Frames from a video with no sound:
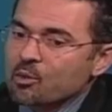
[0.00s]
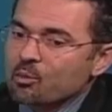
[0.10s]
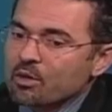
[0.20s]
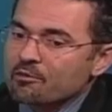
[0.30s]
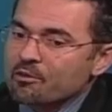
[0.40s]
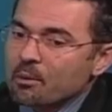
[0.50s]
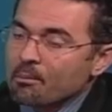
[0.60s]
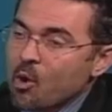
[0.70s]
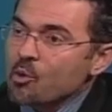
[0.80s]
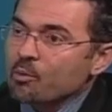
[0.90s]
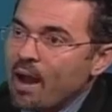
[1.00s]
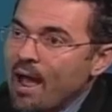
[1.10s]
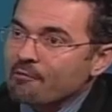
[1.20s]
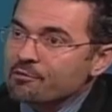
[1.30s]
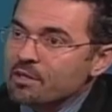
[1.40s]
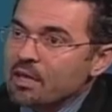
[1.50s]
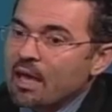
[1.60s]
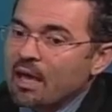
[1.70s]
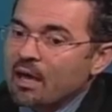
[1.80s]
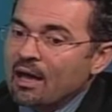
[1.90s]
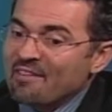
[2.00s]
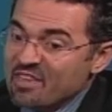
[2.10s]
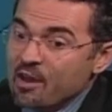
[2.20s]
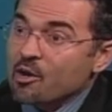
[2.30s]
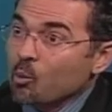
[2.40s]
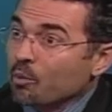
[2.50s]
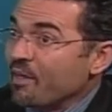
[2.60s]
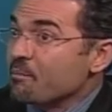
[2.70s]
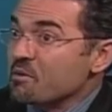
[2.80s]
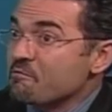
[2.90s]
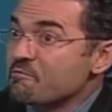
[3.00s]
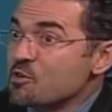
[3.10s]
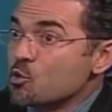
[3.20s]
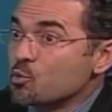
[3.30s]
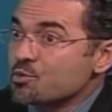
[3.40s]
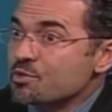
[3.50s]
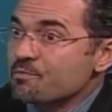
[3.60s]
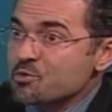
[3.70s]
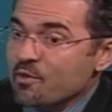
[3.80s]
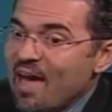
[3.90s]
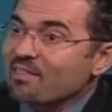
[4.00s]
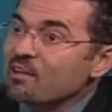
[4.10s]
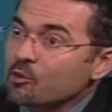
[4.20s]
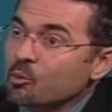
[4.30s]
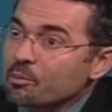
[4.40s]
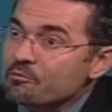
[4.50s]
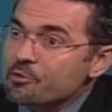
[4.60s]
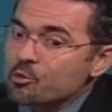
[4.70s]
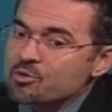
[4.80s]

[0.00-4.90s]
with bone graft, and the area will then be fused. So that level will be fused.